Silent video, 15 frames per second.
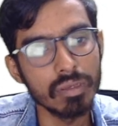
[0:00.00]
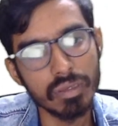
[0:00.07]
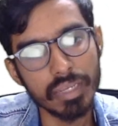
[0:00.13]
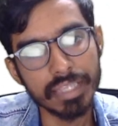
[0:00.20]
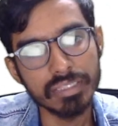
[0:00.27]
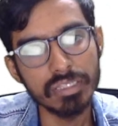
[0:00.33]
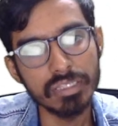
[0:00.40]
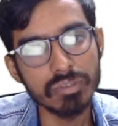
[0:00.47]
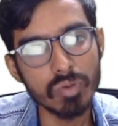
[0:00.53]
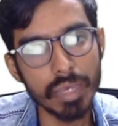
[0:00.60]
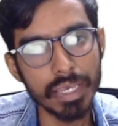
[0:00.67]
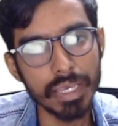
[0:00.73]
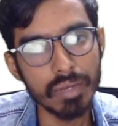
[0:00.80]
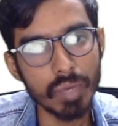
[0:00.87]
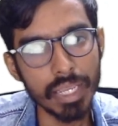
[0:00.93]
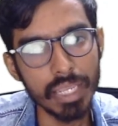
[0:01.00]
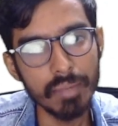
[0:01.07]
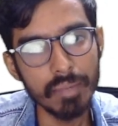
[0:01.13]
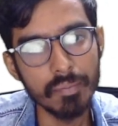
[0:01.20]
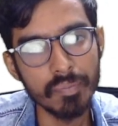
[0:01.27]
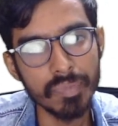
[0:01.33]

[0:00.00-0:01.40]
x square y.